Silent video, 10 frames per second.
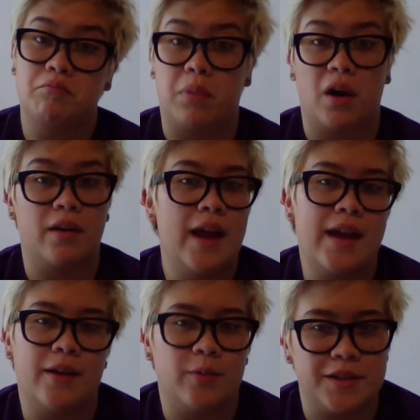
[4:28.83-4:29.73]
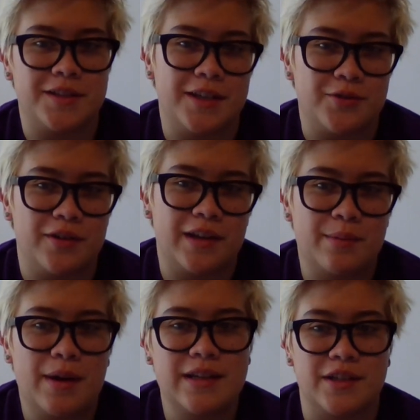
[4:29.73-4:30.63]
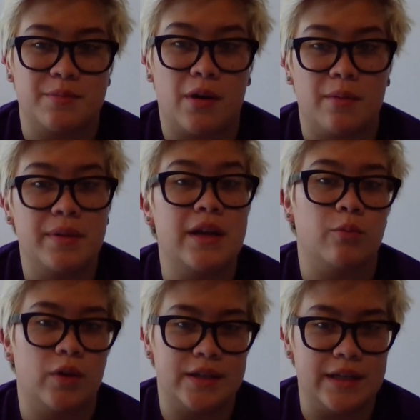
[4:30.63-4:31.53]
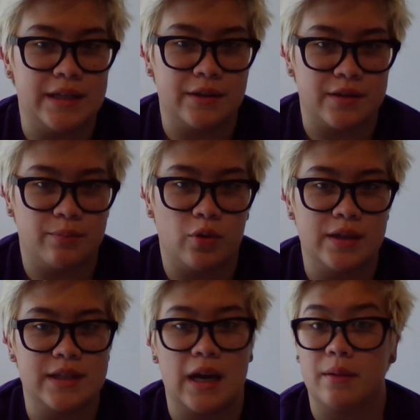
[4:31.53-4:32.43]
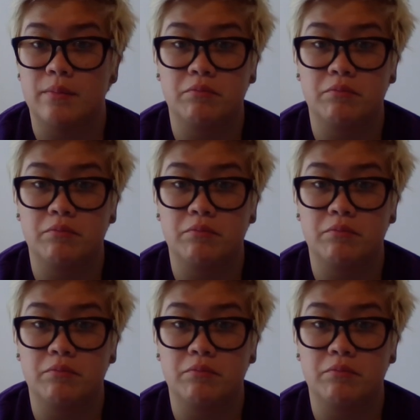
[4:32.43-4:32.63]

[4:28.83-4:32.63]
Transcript: Part A, what is the central idea of the passage? Part B, what detail supports that?